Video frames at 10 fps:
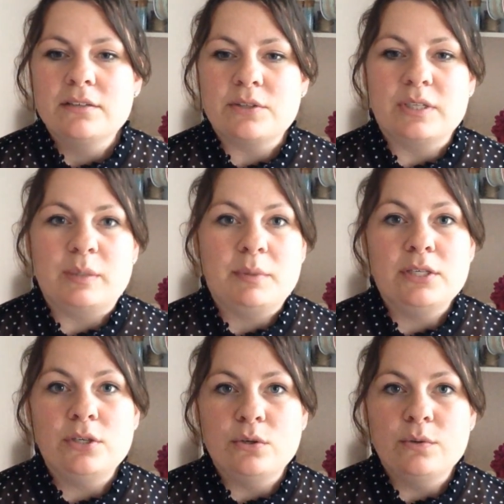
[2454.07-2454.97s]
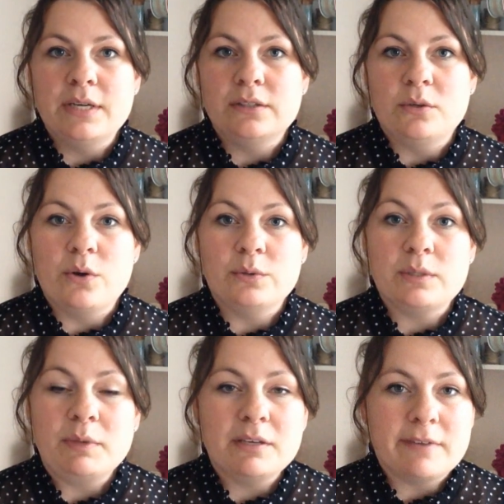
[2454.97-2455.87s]
they're going to be new, and they'll
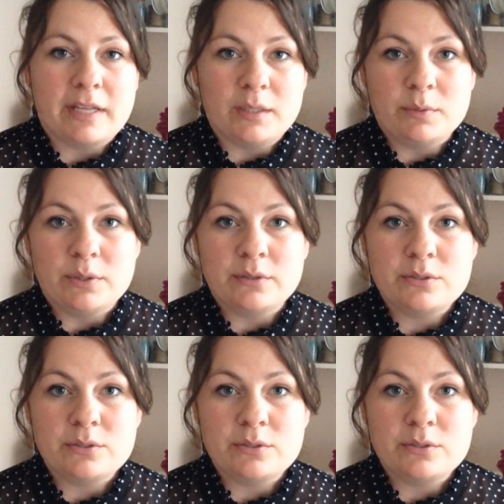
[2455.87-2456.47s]
only be available